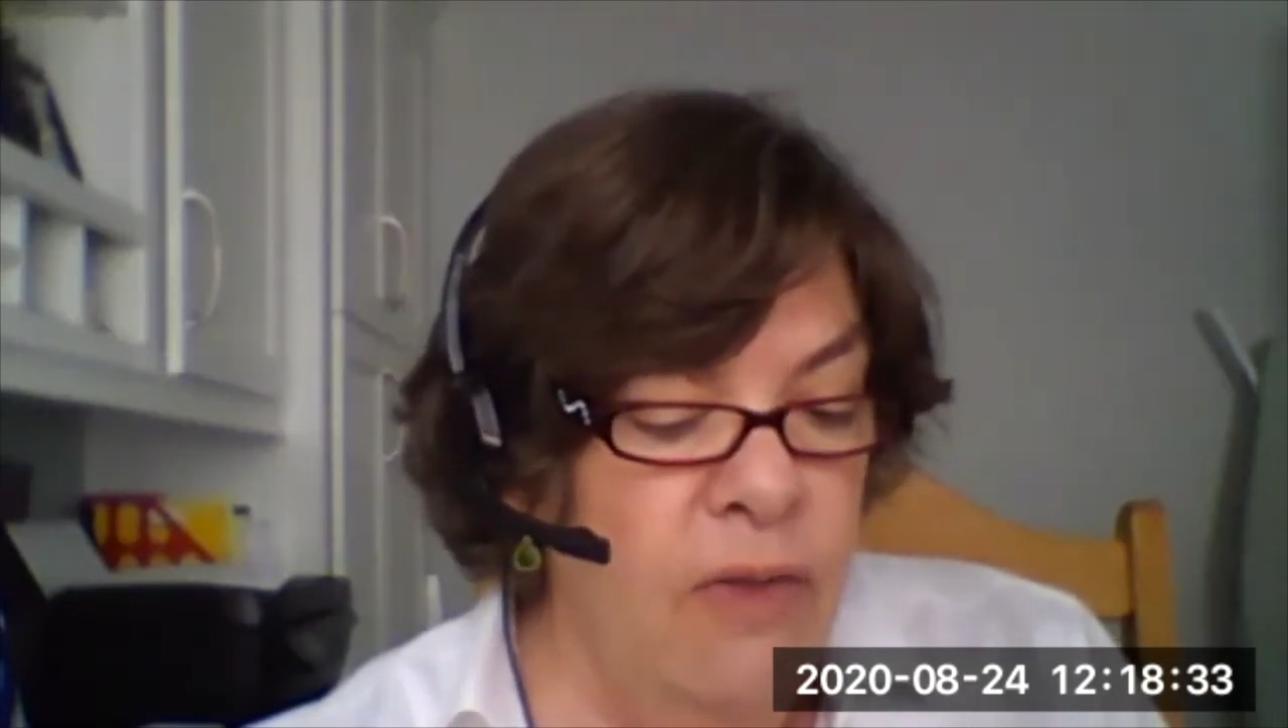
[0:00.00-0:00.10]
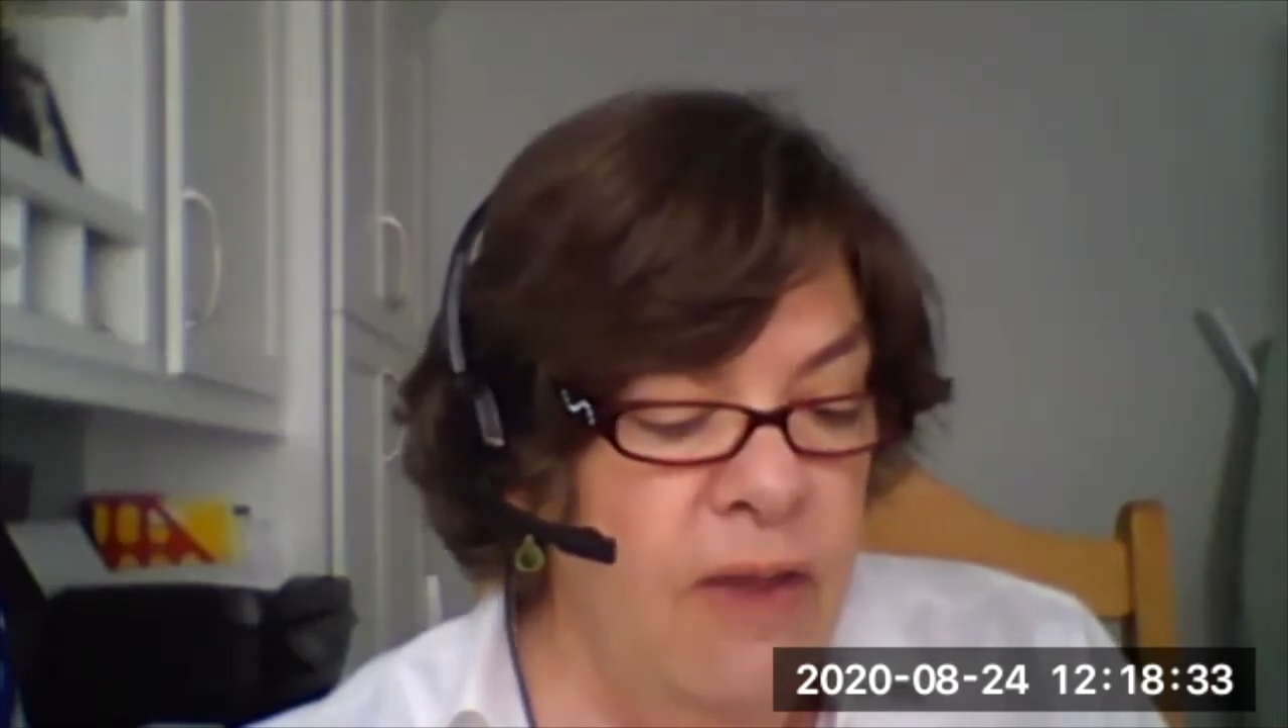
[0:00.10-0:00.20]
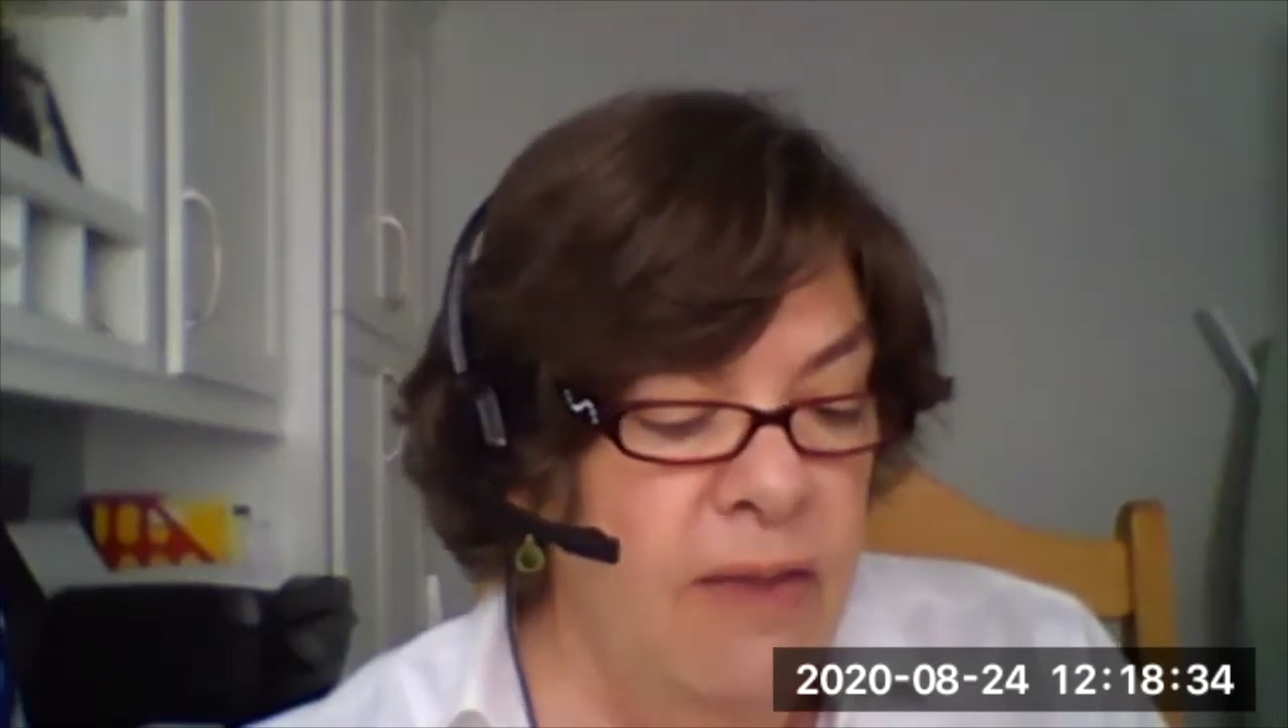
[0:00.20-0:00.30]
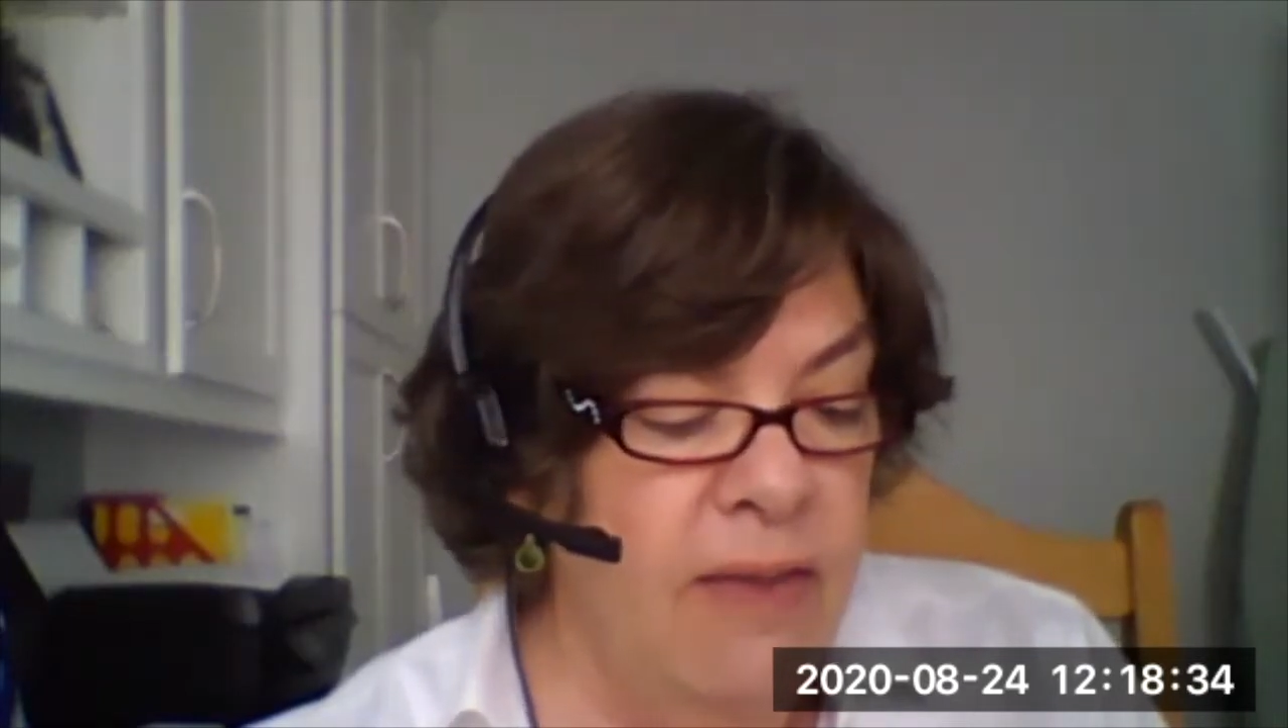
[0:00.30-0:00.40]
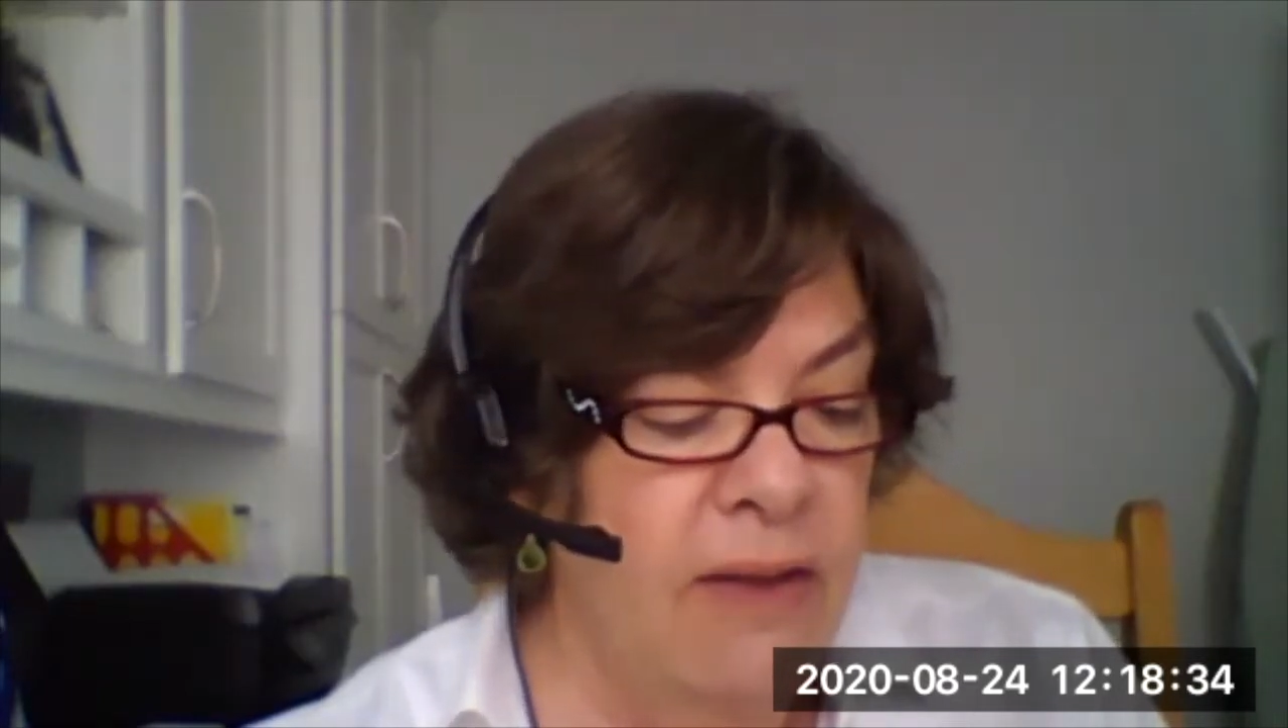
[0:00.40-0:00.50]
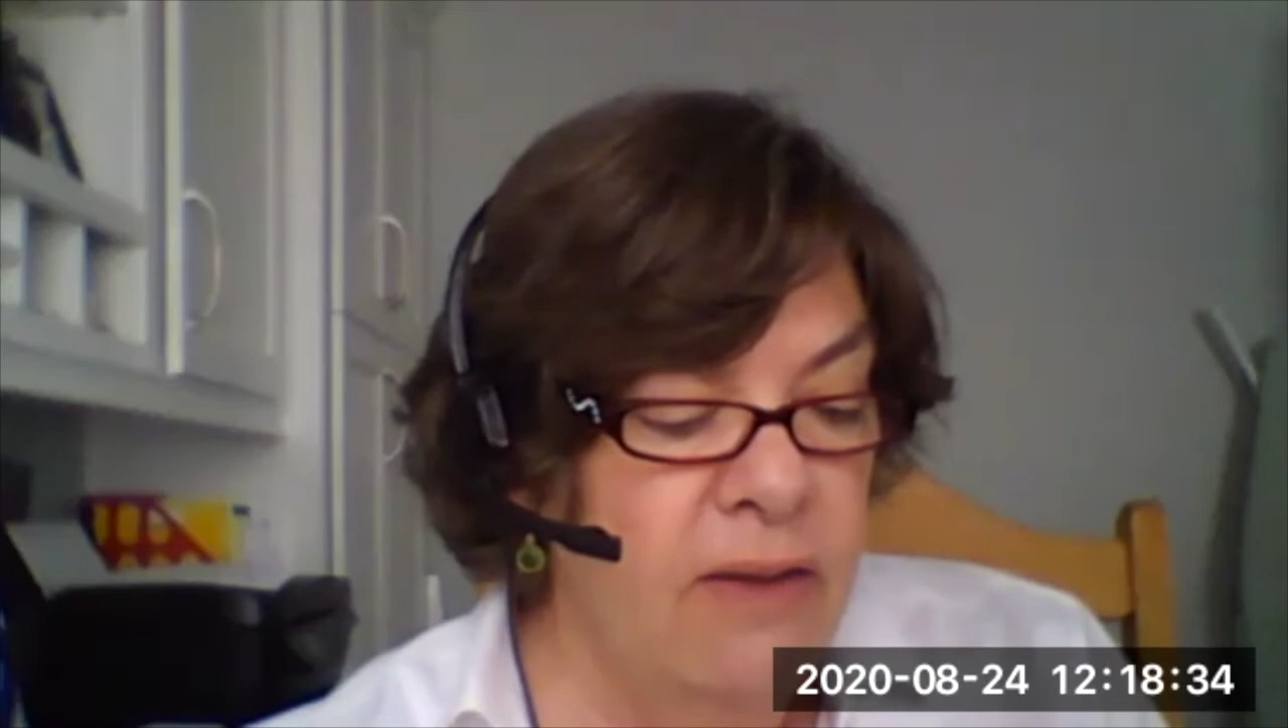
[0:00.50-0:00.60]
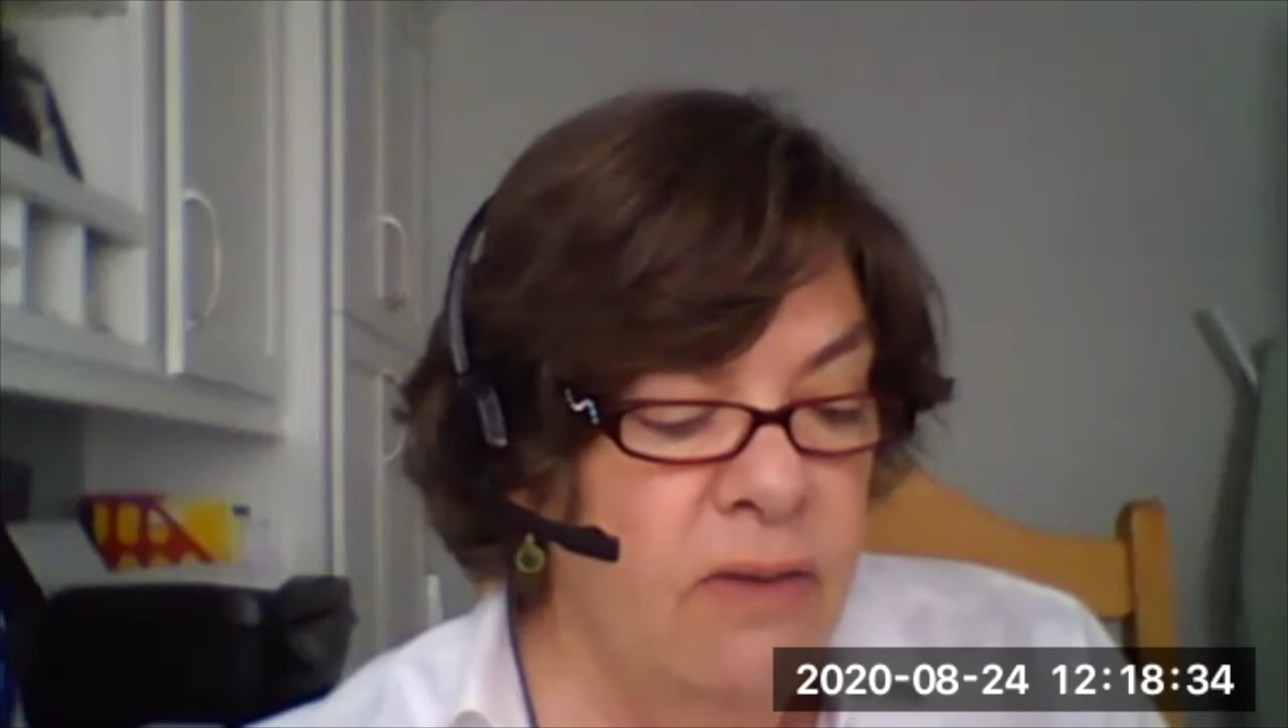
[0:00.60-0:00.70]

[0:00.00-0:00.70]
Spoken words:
think that